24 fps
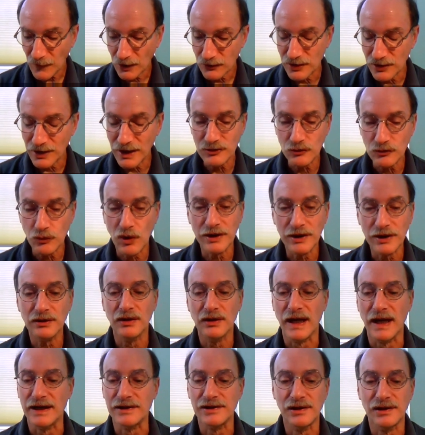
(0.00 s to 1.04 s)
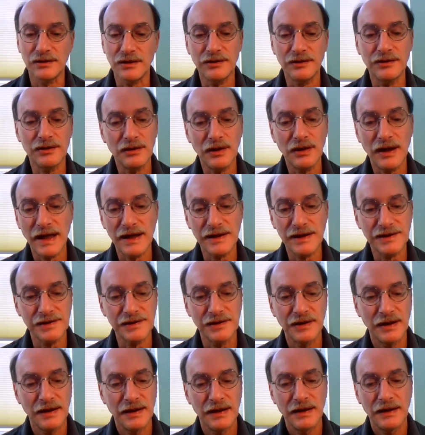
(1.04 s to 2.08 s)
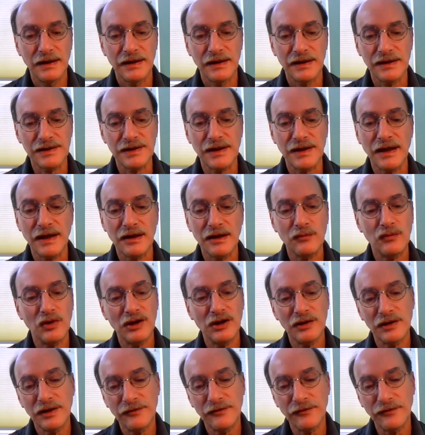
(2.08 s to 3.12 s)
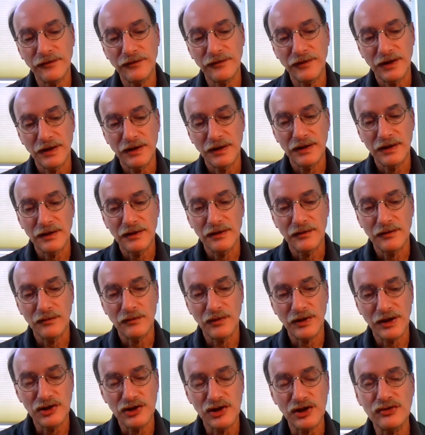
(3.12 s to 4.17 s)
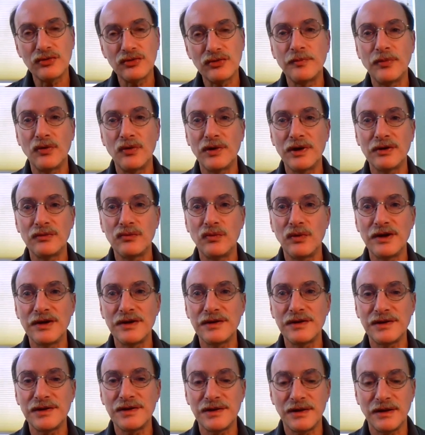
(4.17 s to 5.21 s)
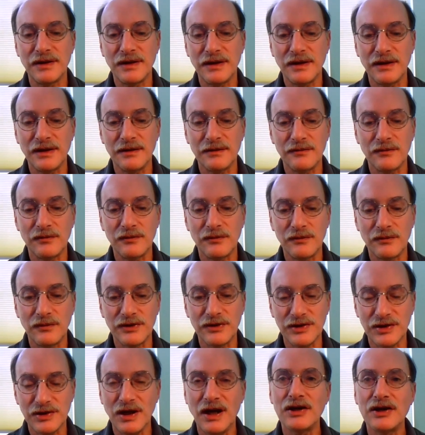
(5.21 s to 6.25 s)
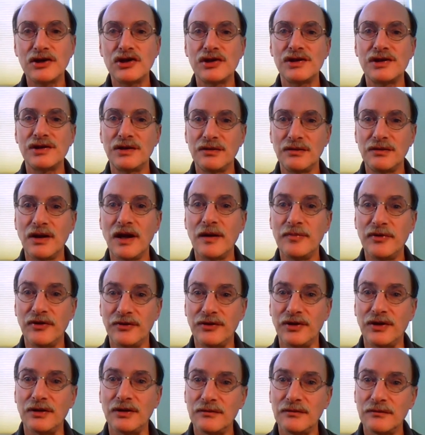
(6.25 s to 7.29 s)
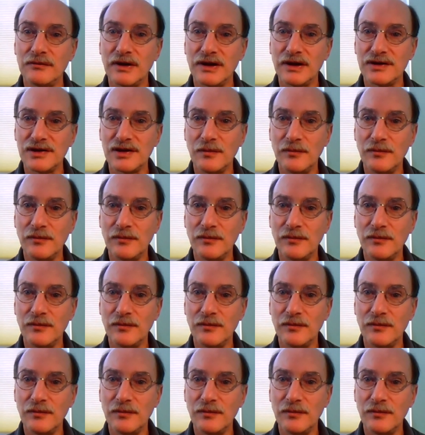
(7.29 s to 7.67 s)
So that's one class. Another class is saying, well, if what I just reported was conscious telepathy, it's